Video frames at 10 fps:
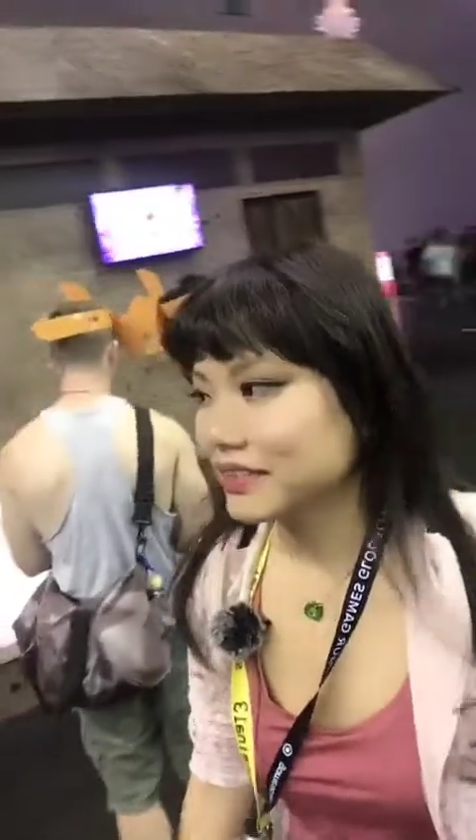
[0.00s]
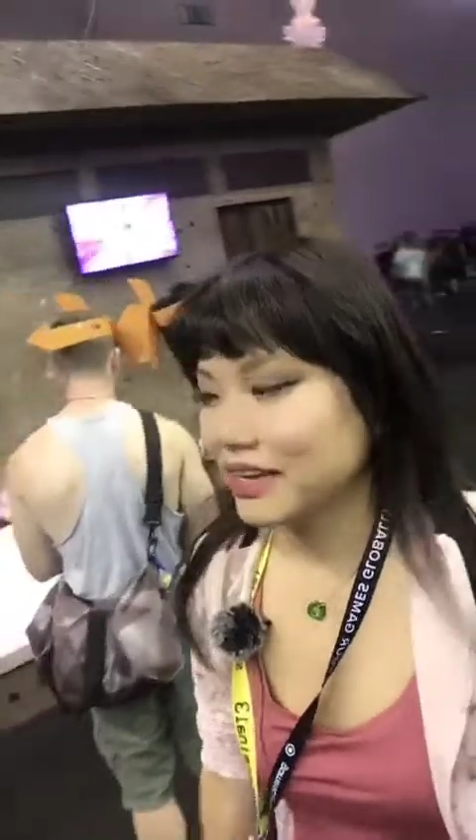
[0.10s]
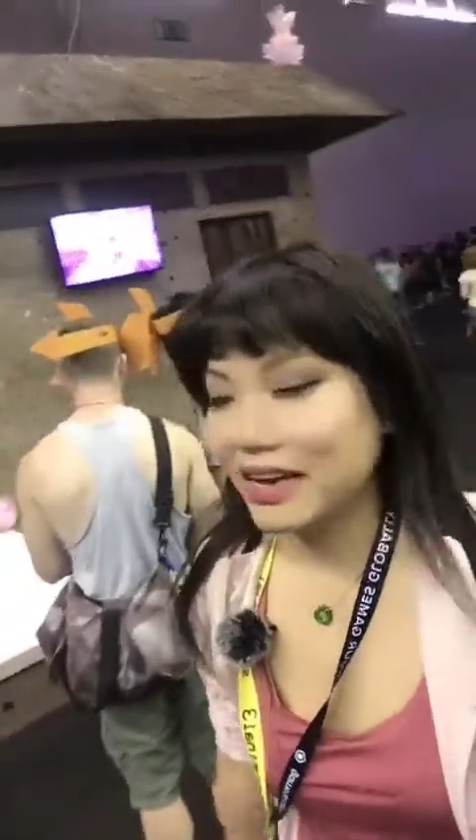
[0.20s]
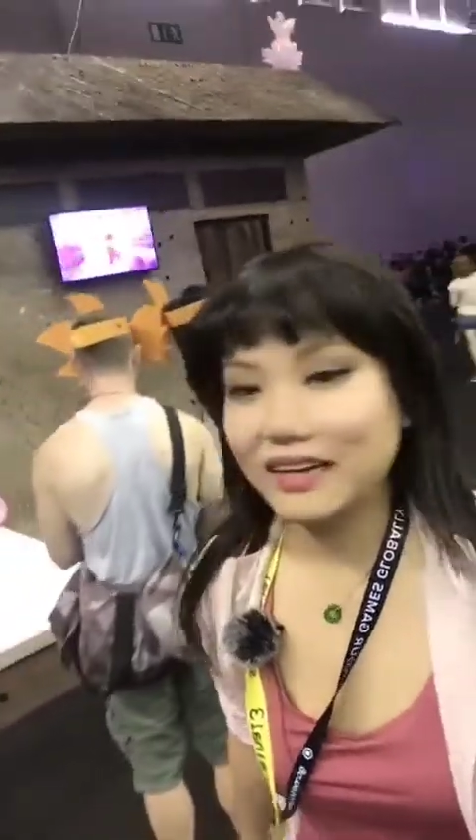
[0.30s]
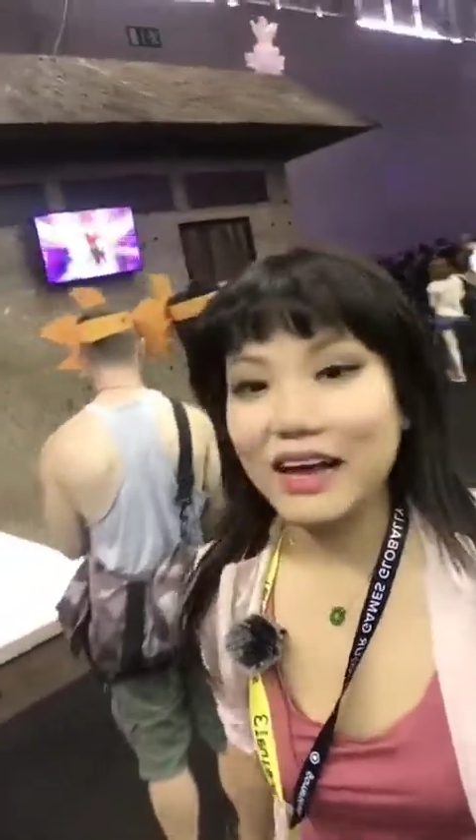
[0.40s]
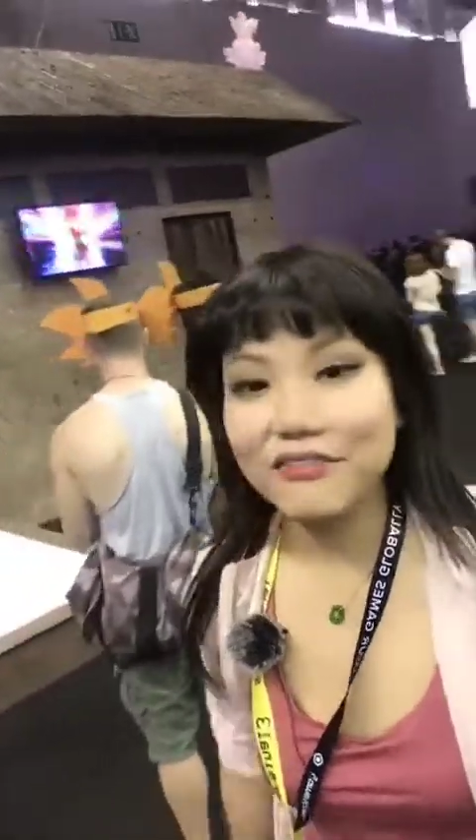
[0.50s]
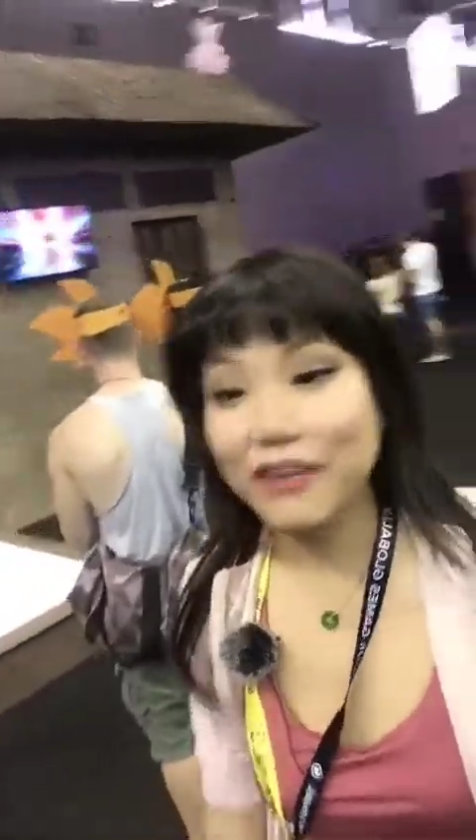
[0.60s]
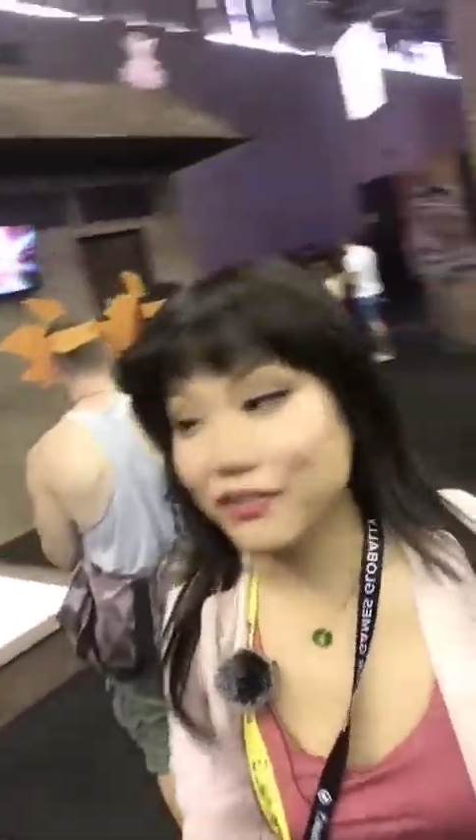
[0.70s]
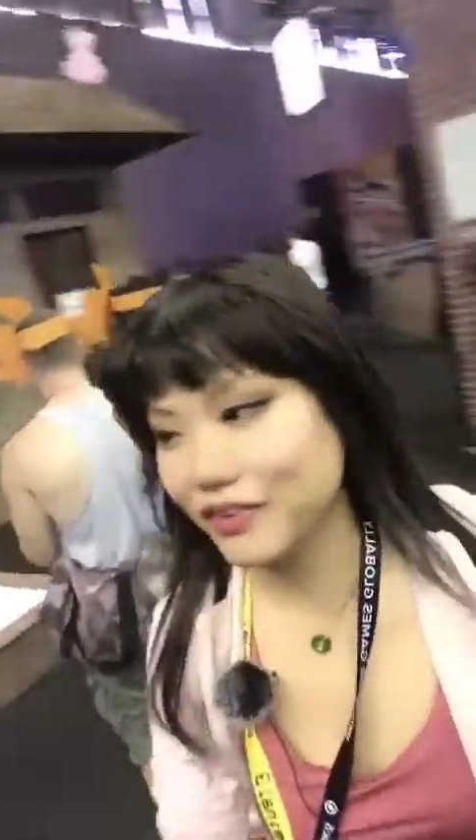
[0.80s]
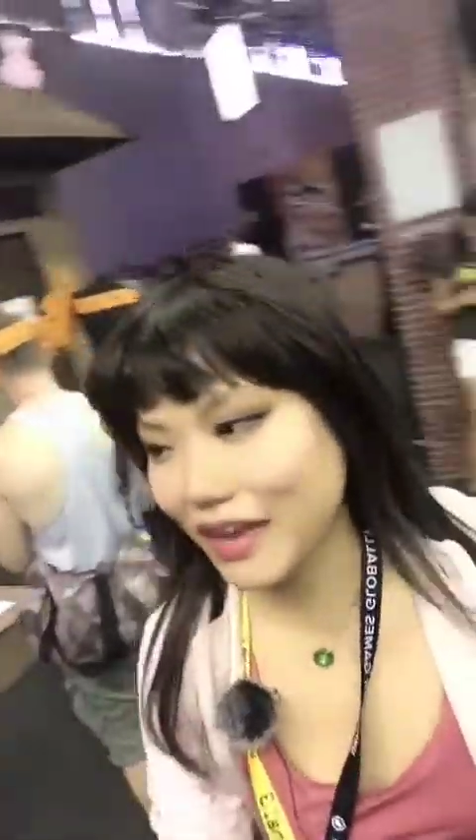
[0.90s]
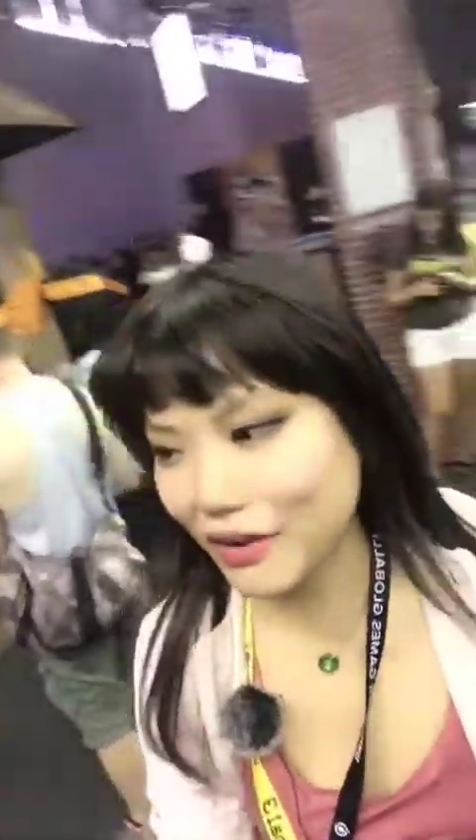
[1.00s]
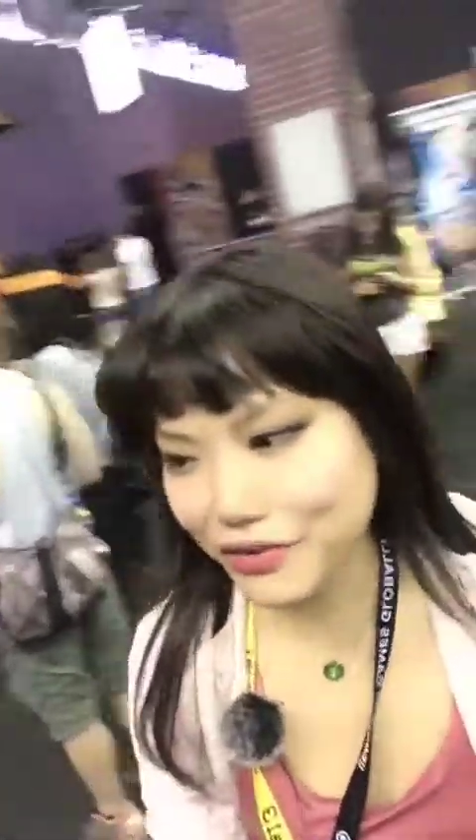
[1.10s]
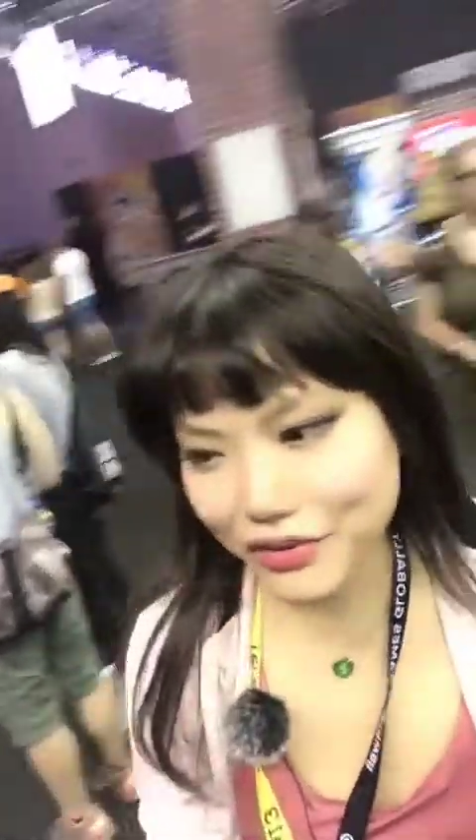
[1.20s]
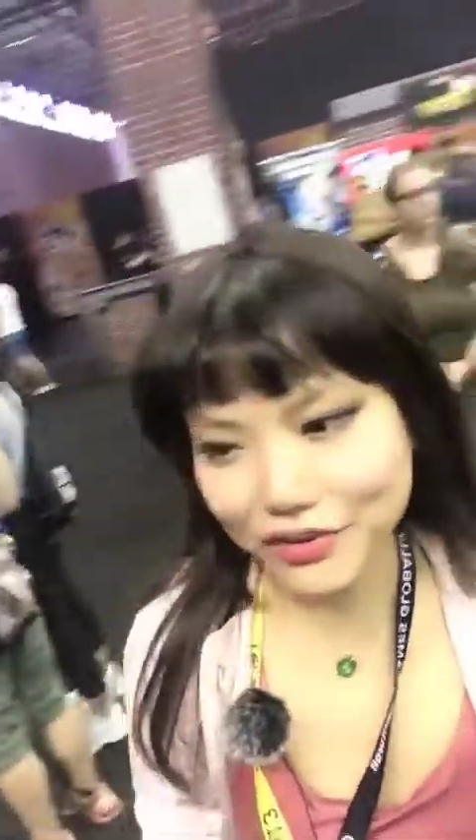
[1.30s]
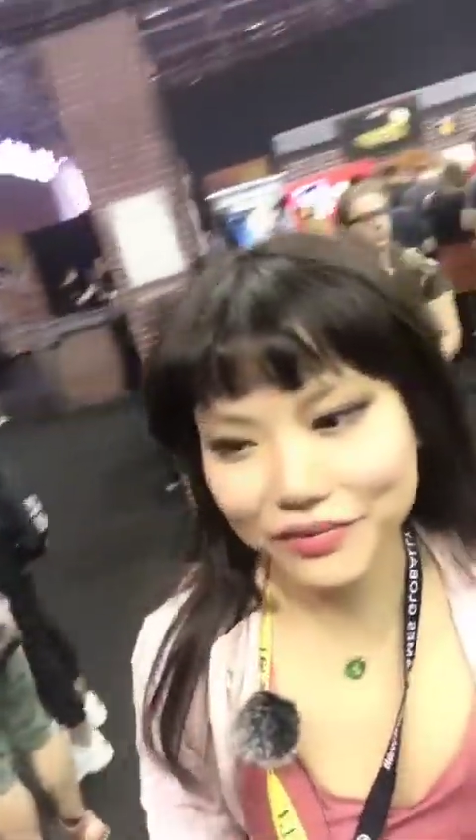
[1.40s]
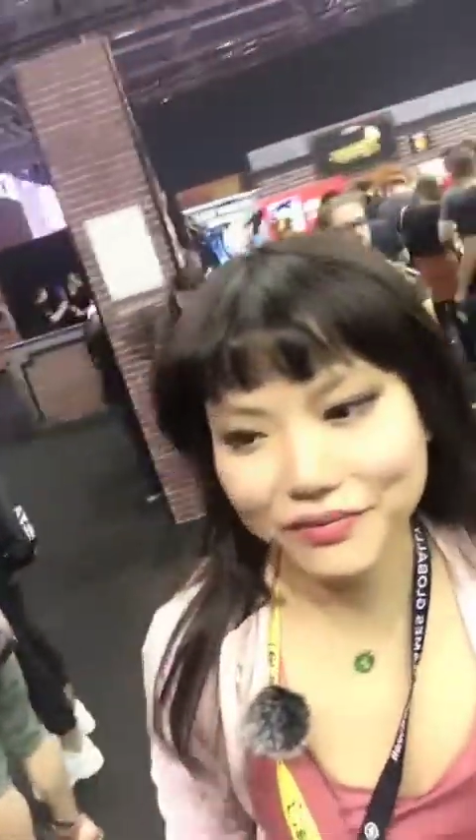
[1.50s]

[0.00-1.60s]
I found the counter.